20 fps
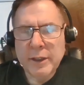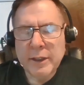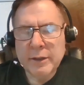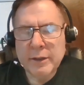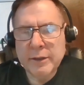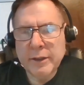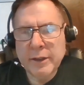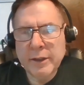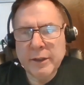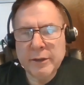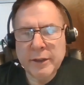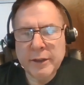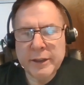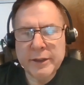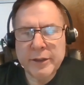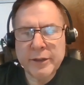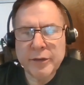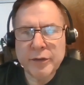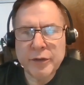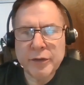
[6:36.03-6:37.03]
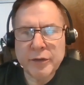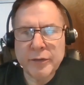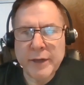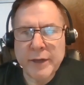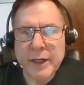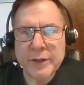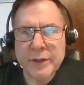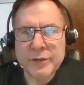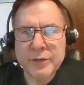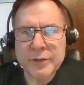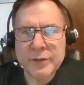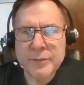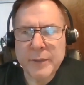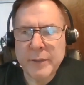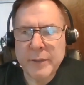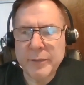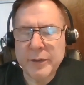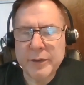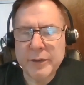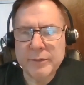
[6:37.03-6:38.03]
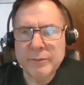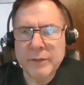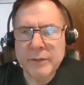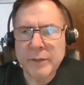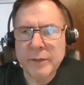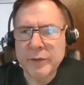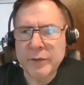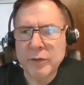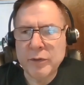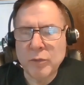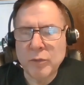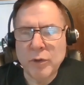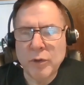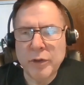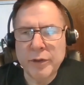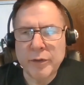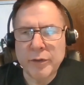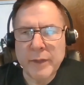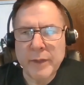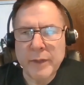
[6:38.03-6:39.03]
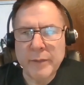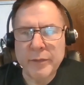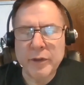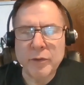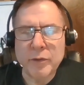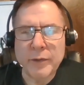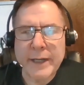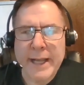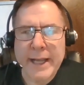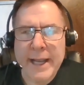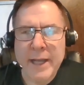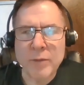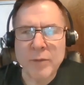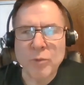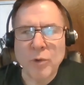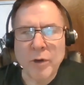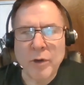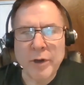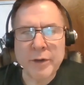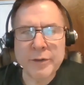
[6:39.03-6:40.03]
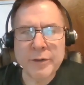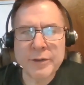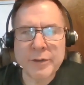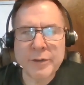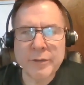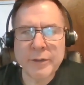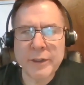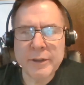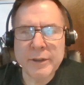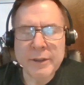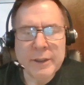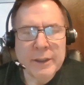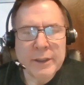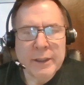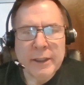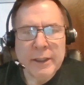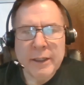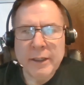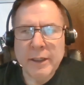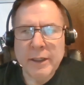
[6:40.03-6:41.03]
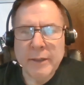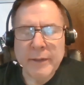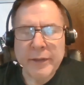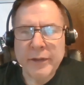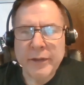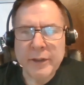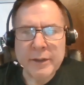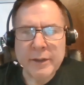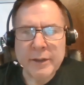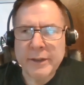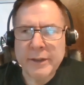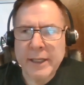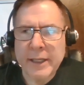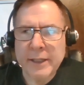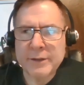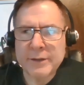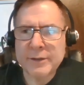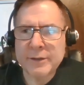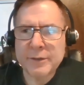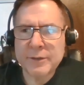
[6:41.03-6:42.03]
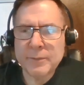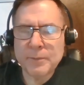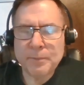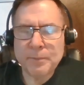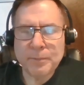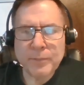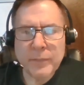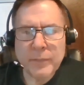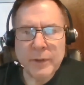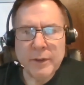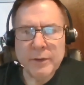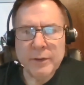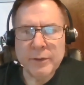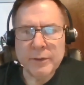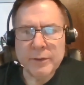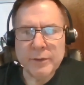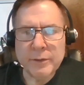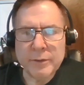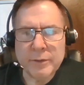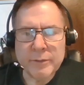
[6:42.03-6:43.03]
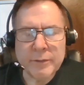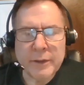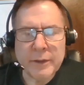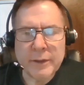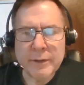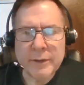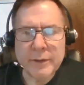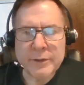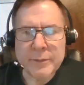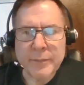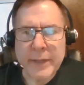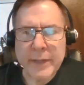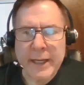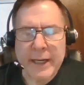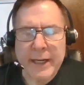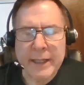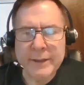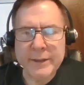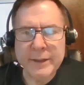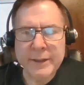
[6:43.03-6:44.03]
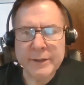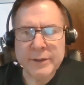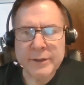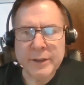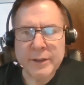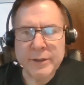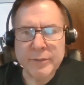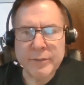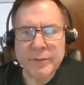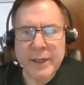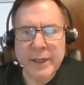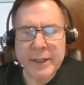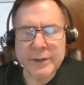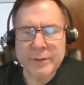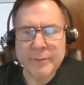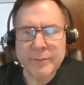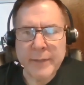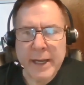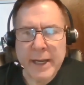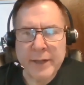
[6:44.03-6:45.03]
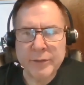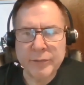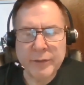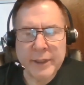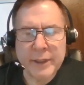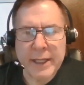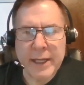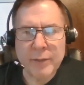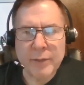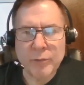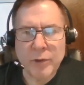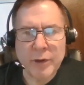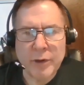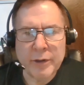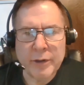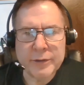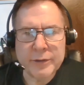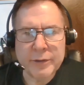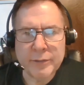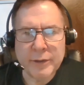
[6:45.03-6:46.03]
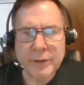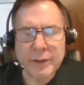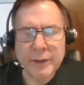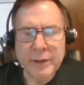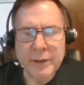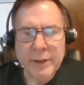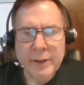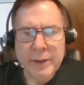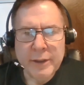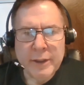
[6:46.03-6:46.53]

I'd uh, like to hear your answers. Maybe maybe you would, or maybe you would add water to it. Uh, I think that that's your, your uh, it's a bad idea to do that, to manually add water to it,